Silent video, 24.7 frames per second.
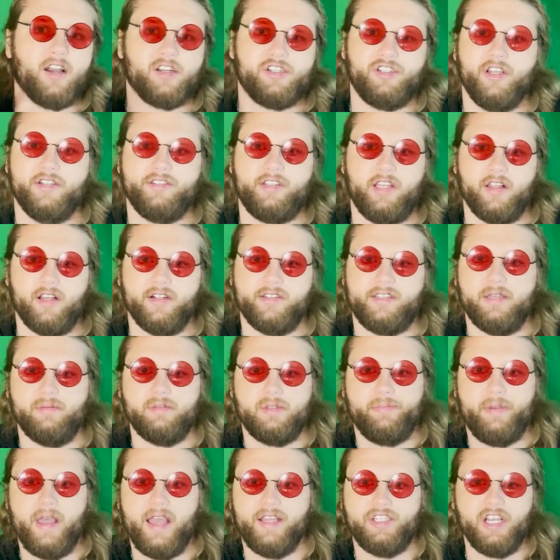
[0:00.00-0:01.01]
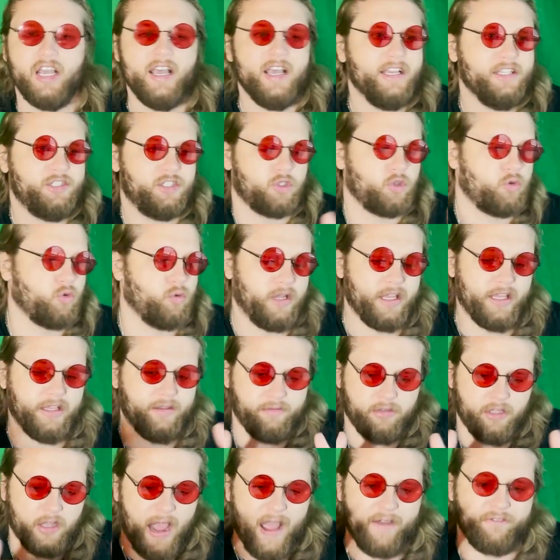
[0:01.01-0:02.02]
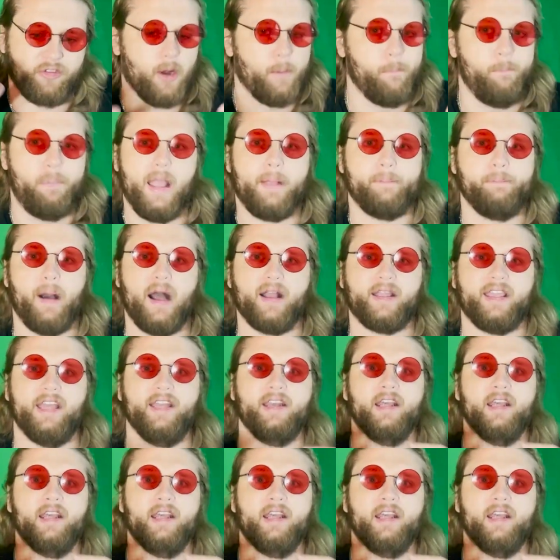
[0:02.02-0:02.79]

shit to their team's bench. After a big bucket,